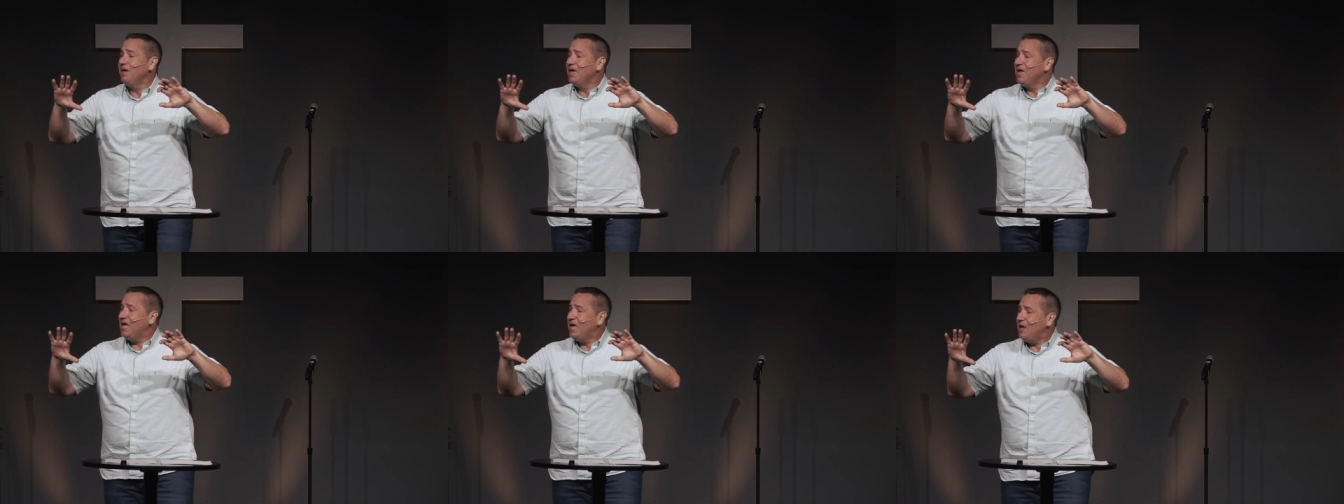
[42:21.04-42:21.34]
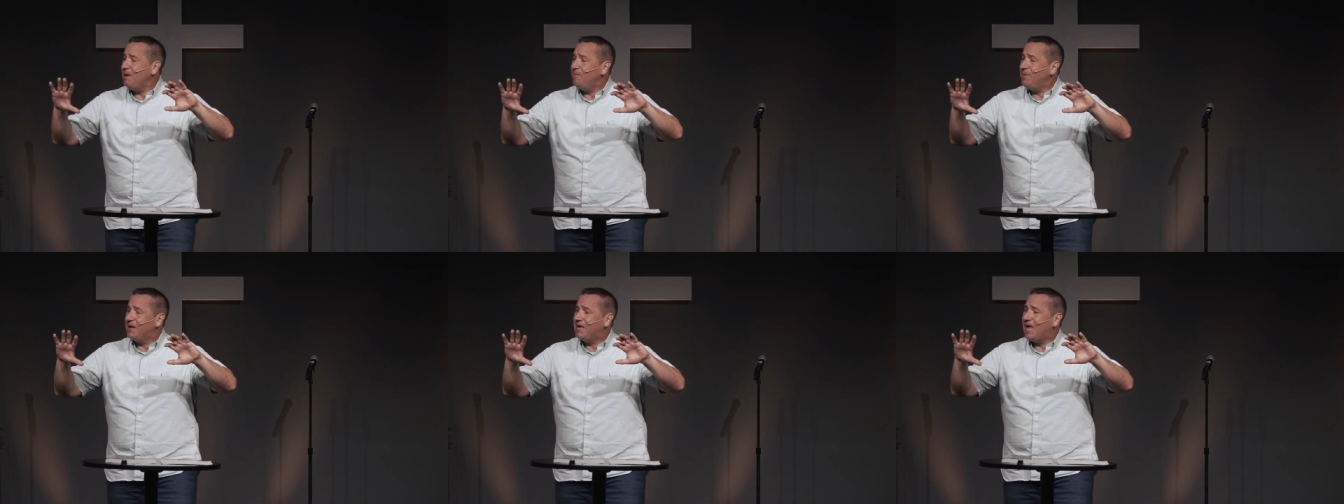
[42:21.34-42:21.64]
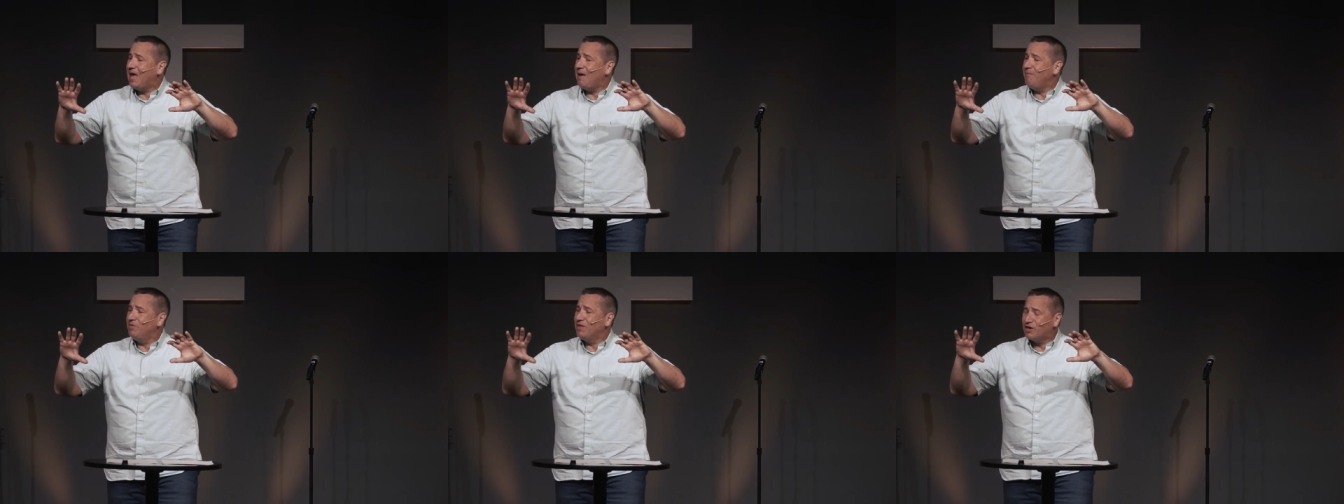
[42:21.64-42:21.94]
he
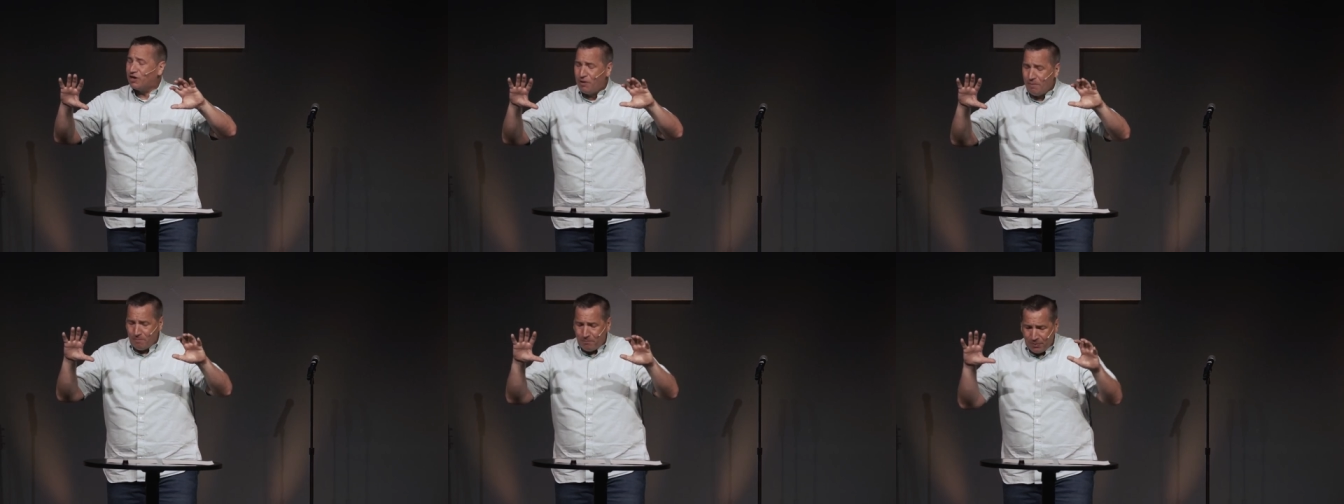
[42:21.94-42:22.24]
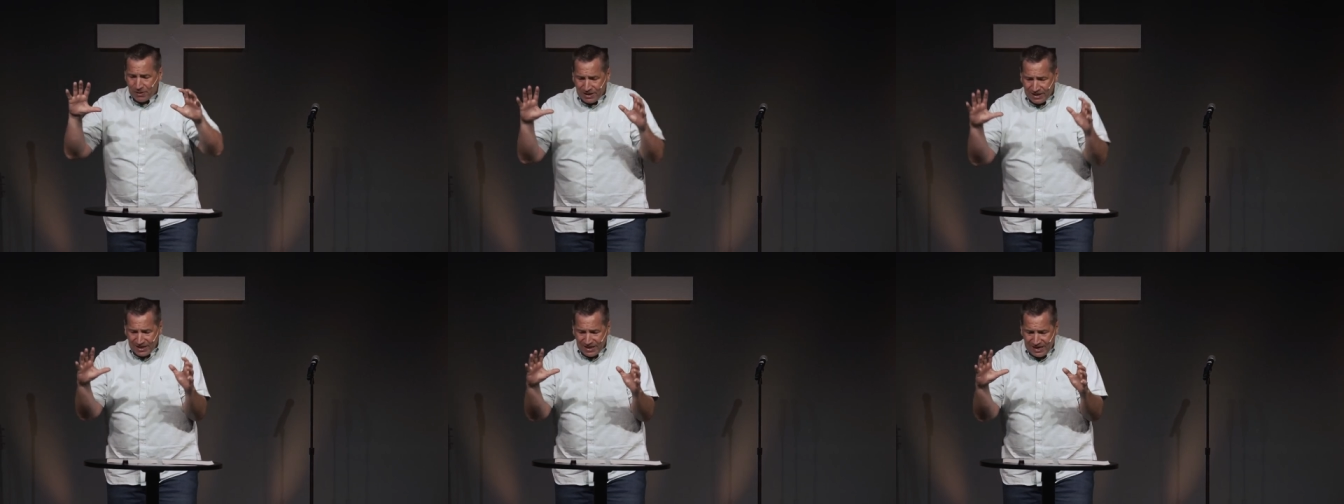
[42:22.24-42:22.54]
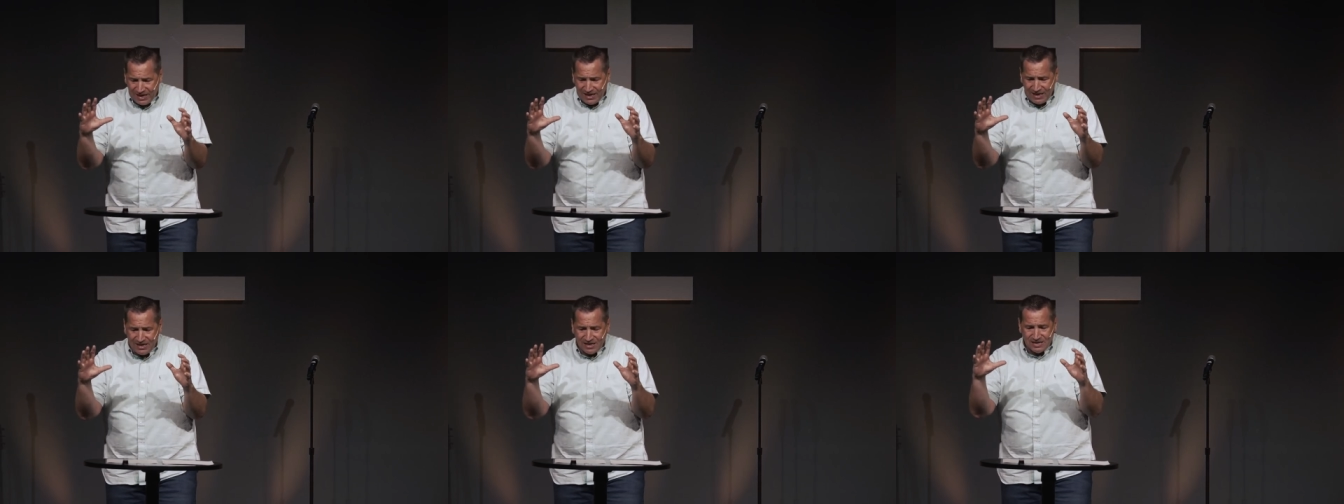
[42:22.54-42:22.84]
became the
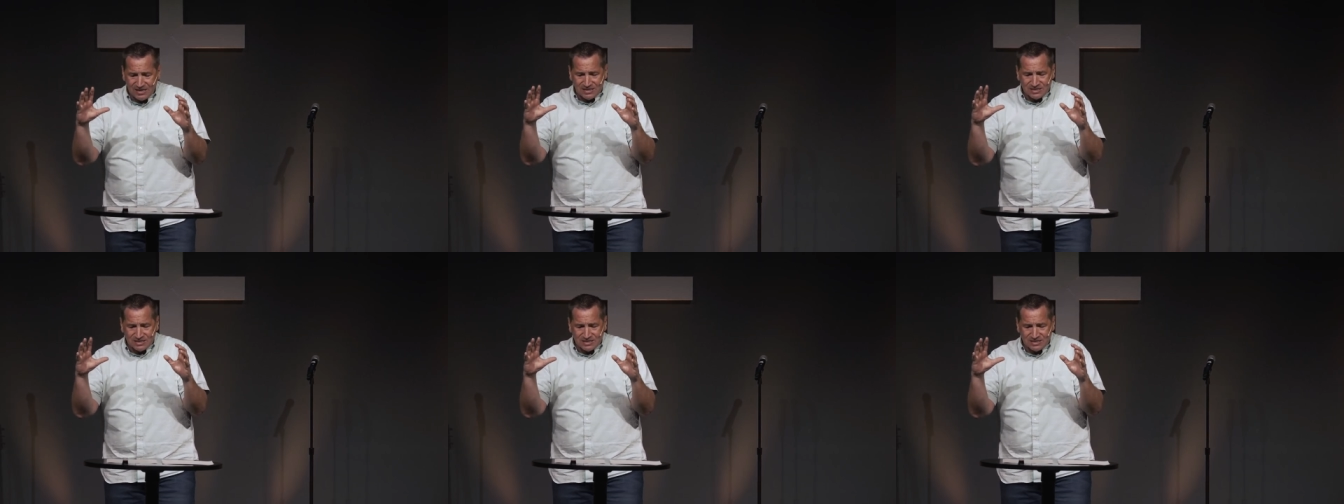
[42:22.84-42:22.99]
complete